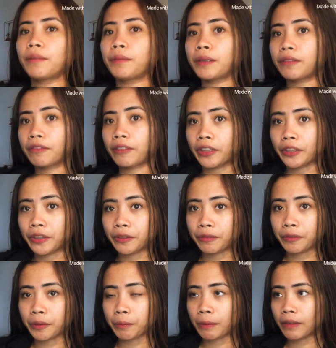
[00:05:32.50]
bit farther
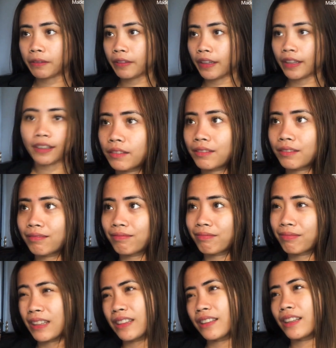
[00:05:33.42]
for my face.
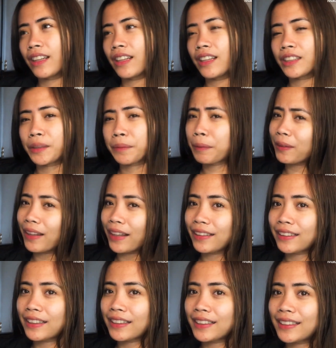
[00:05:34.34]
I think it's about
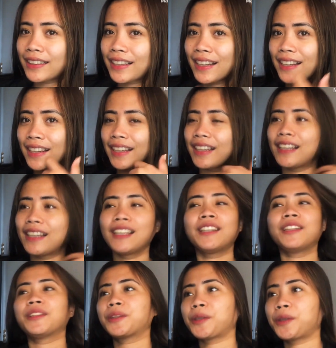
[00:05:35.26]
like this.
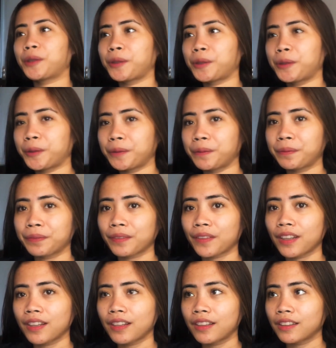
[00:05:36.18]
So
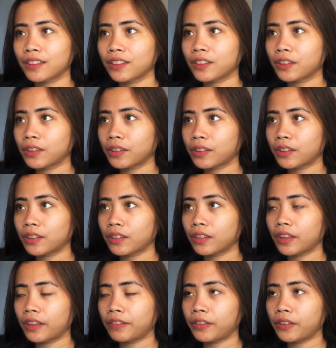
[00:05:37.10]

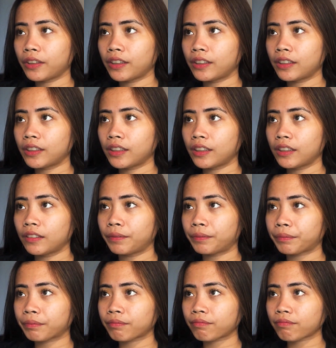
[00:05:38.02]
if you can see it,
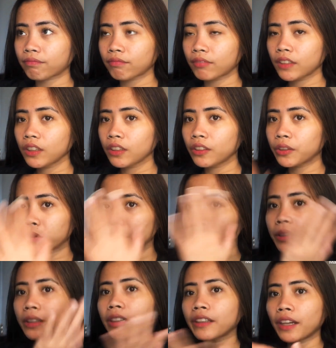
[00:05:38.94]
so
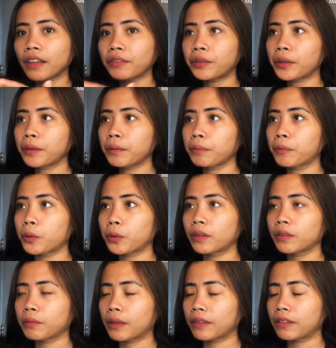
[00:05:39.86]
it can cover more
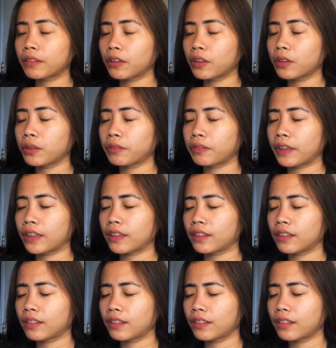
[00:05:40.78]
on my whole face.